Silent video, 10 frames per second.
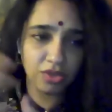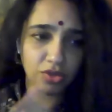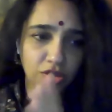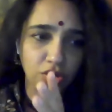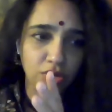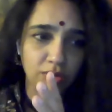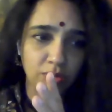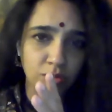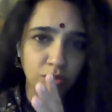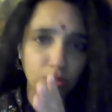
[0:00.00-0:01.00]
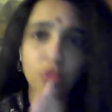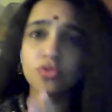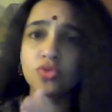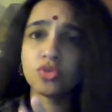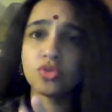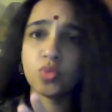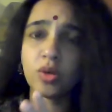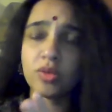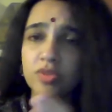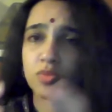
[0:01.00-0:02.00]
know, the monsoon is one
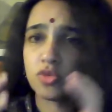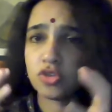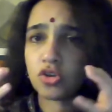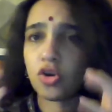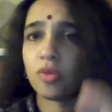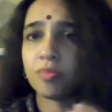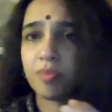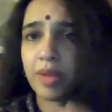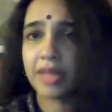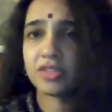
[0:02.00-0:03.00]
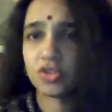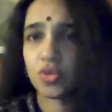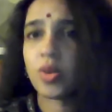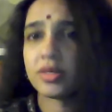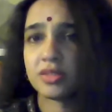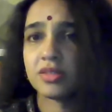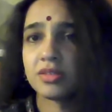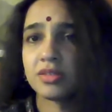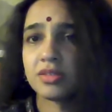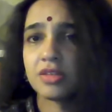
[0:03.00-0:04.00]
of the most complex
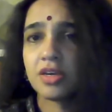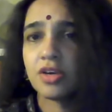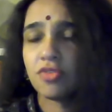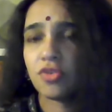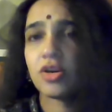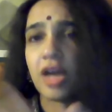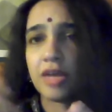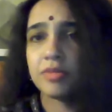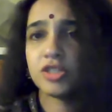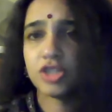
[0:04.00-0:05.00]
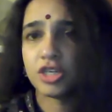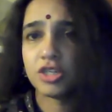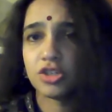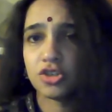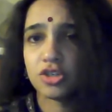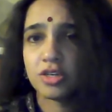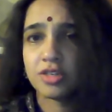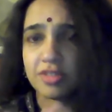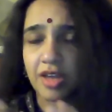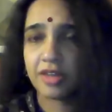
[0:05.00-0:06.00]
questions for climate change
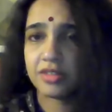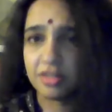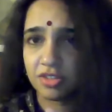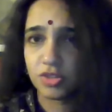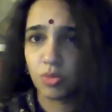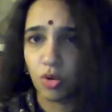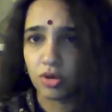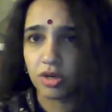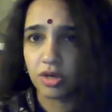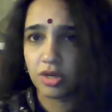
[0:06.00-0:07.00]
scientists to model.